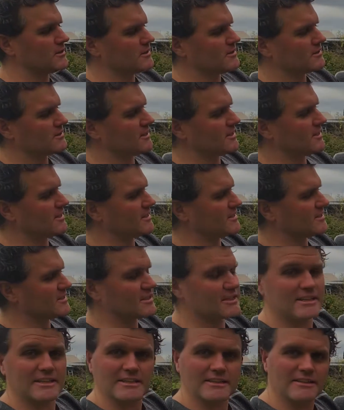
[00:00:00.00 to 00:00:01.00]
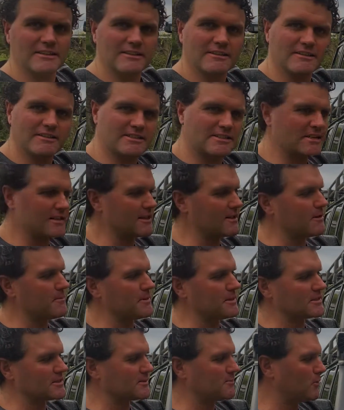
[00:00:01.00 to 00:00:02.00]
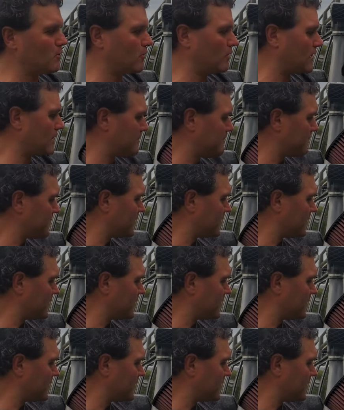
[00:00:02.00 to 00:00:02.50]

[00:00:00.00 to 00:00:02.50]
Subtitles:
So you can see they're a bit smaller.